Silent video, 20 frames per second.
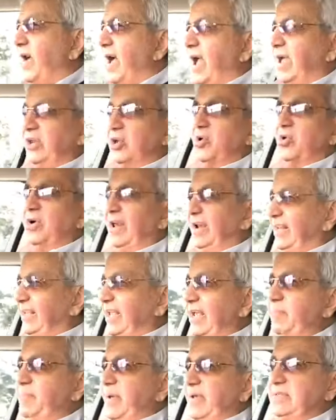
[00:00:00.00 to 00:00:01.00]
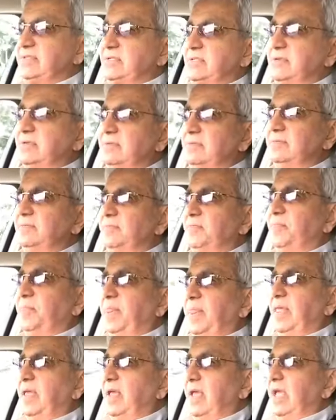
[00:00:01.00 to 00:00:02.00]
I know he'll keep it.
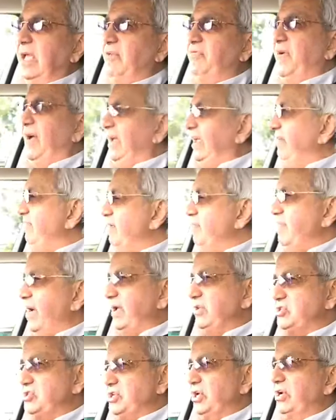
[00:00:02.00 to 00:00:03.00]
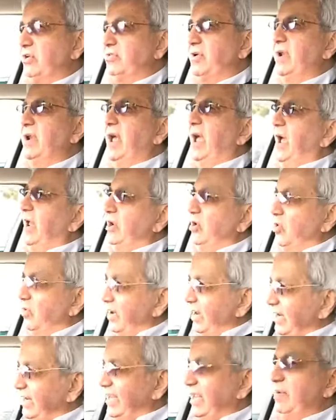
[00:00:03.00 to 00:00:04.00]
If I give him my children, I know
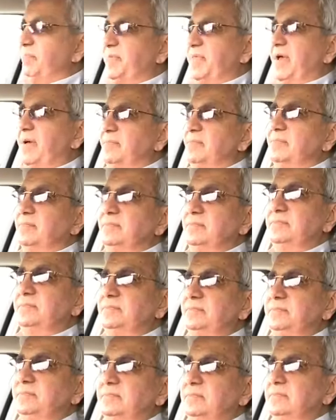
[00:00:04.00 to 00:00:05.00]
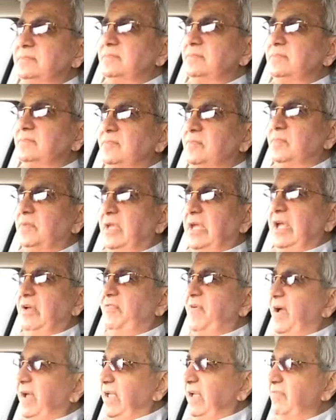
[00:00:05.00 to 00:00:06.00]
he'll keep them. If
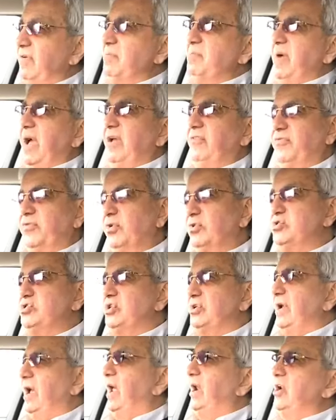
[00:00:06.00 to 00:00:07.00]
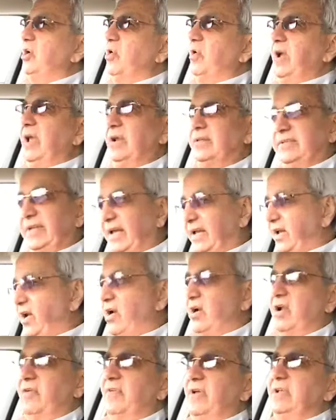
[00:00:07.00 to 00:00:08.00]
I give him my future, I know he'll take
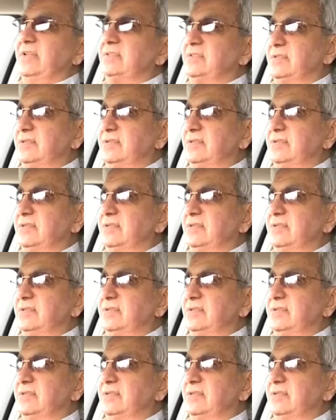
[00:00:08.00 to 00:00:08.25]
care of it.